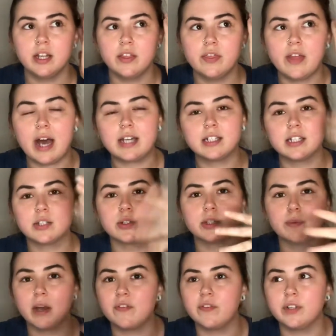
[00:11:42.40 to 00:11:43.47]
that
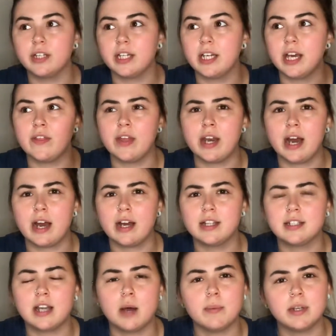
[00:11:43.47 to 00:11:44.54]
disrespectfully and then
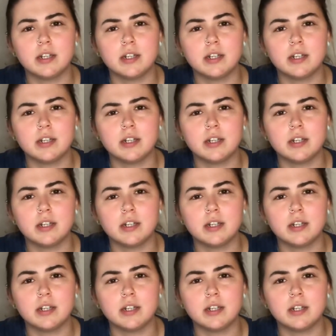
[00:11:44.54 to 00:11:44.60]
tell me